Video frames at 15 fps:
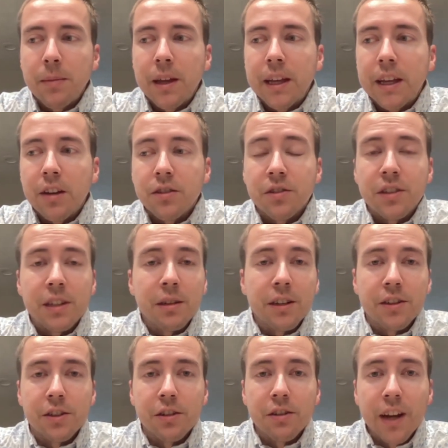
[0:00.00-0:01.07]
He also said
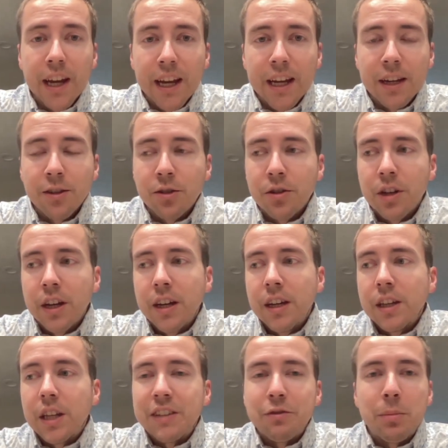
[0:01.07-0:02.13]
because of your age,
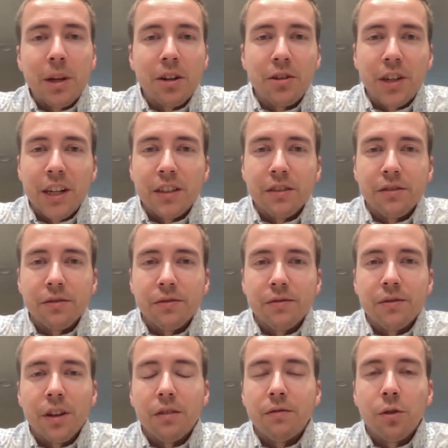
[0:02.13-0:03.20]
you have a better chance of
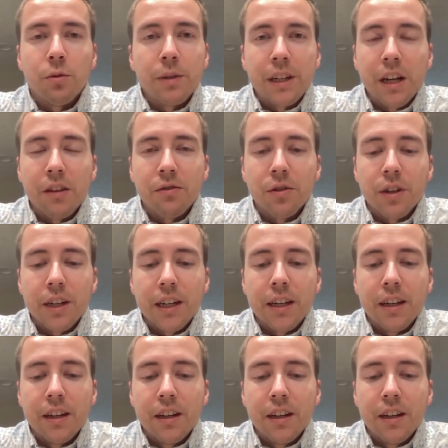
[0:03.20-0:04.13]
a full recovery,